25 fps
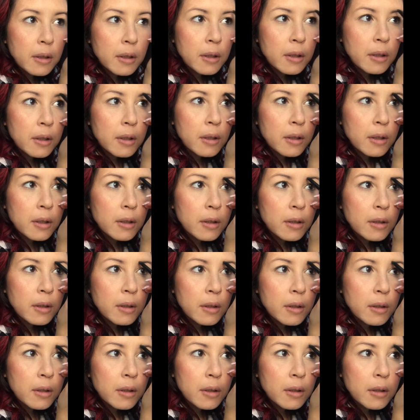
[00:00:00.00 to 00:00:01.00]

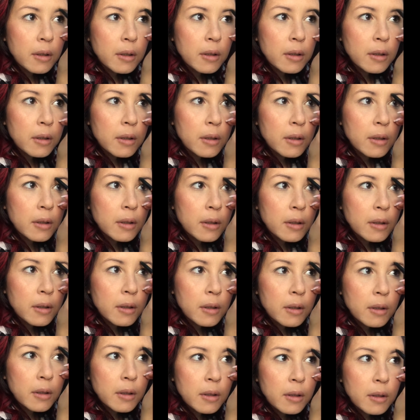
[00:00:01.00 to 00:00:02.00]

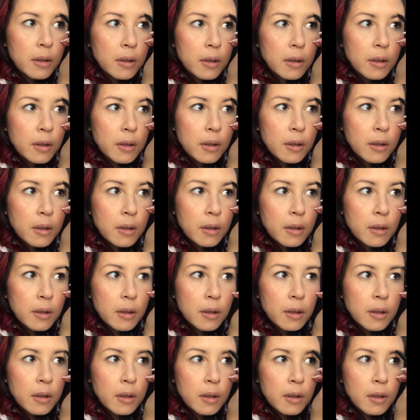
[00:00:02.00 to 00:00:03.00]

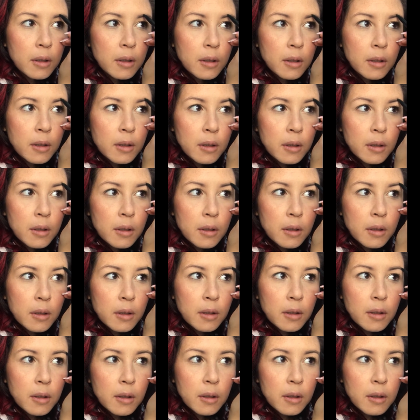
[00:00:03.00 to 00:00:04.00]

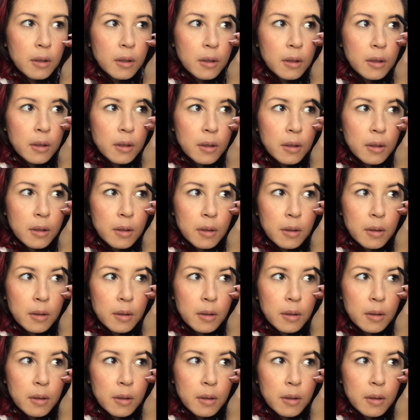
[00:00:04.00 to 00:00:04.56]
Nobody speaks.